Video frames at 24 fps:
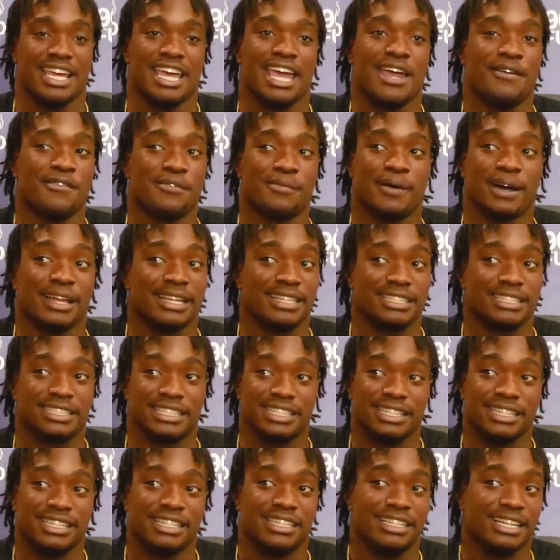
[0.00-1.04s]
everybody's
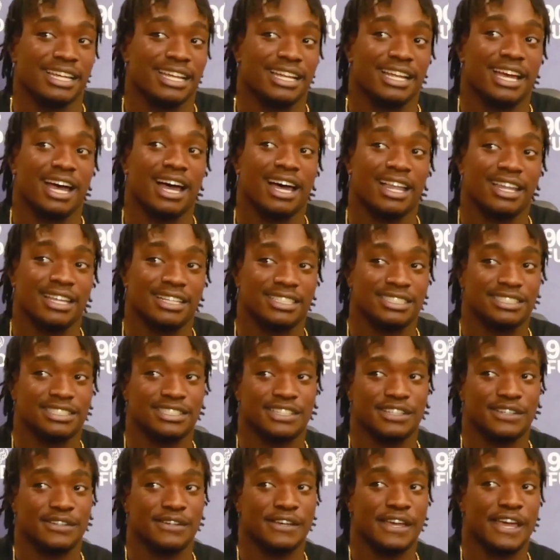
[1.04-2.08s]
good at college, you
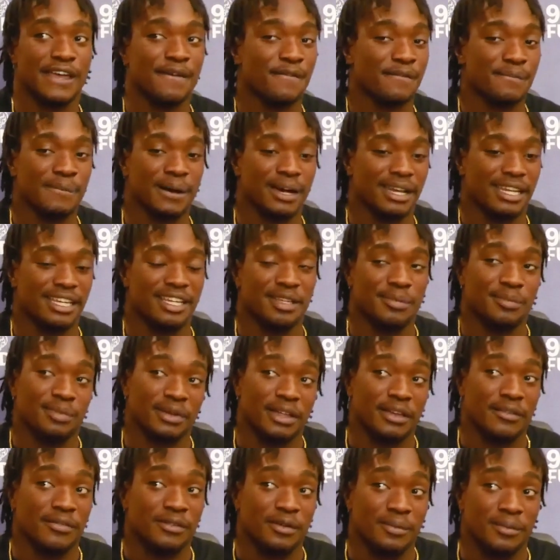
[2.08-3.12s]
know. Everybody can
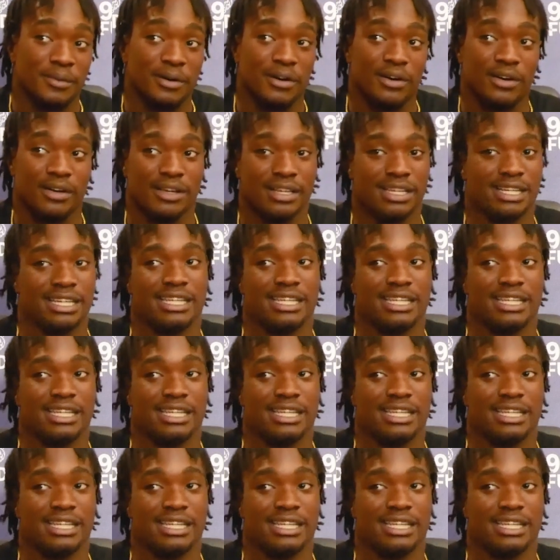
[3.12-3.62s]
play football.